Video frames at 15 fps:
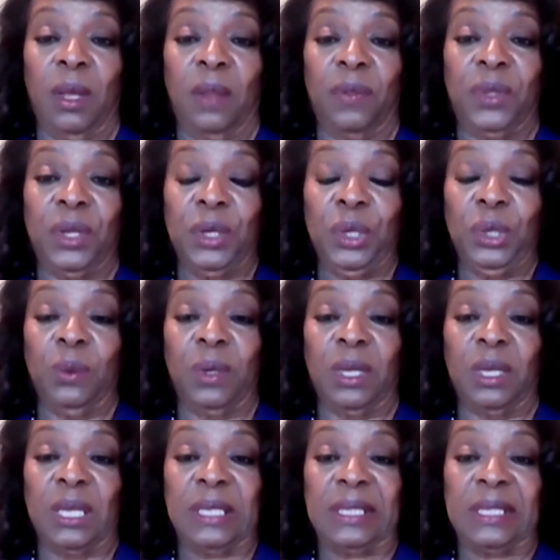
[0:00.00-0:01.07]
the new
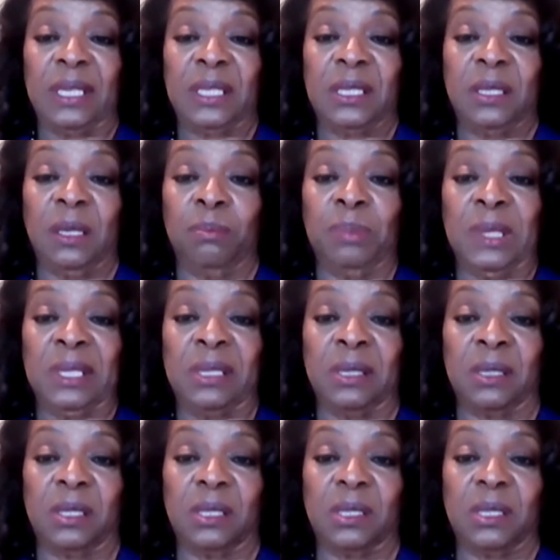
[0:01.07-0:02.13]
and existing
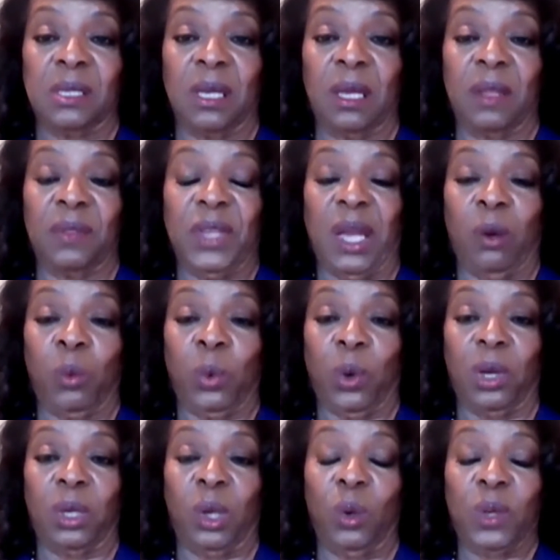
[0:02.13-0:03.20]
businesses that
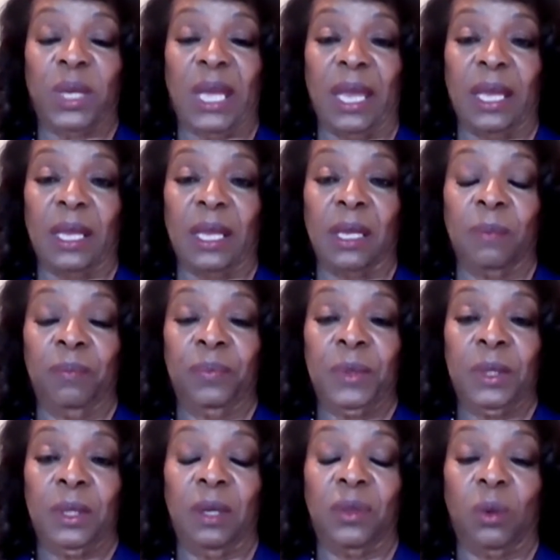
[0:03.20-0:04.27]
were located
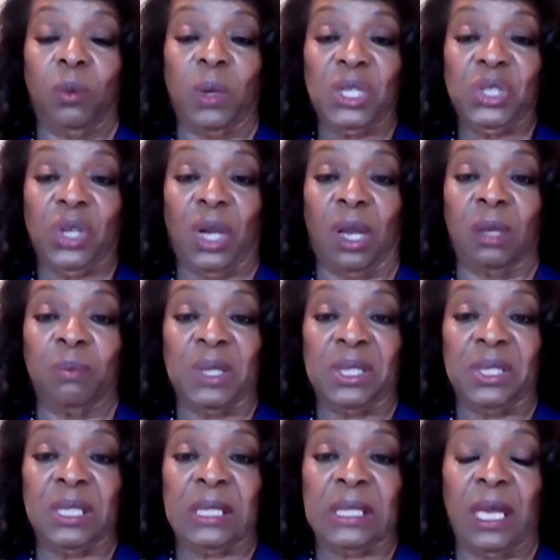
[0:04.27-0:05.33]
in the West Charlotte
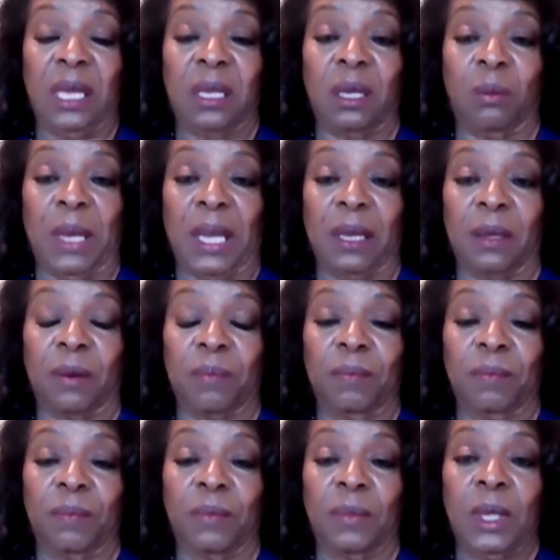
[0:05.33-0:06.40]
Business Incubator.
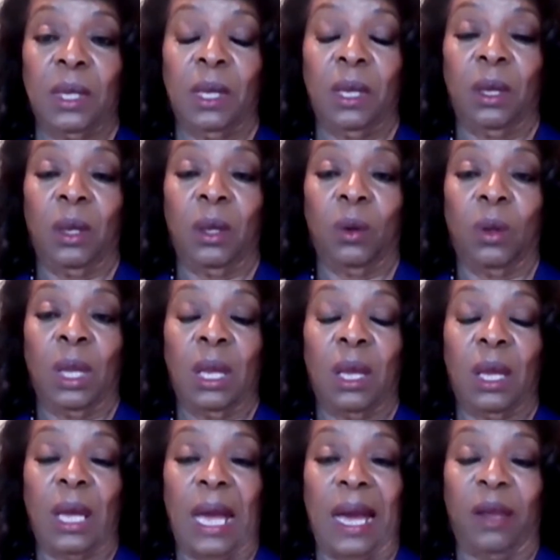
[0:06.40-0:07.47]

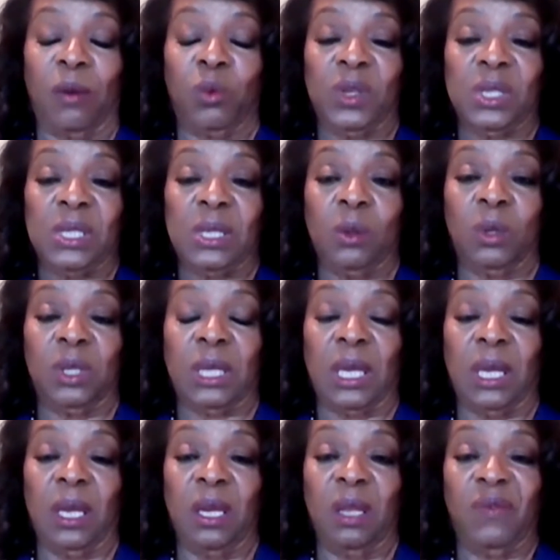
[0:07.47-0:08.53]
I was
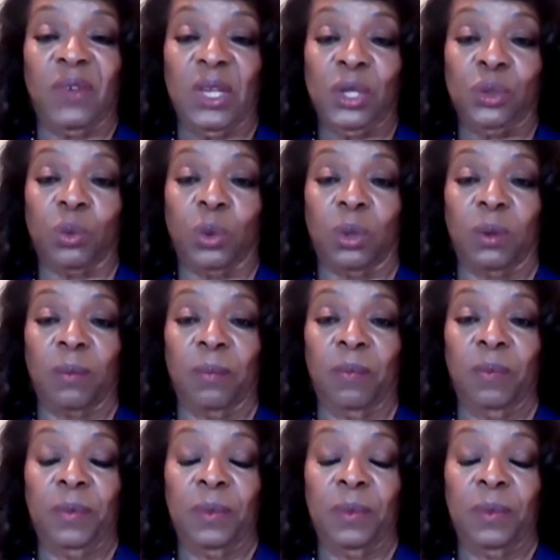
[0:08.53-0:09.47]
the individual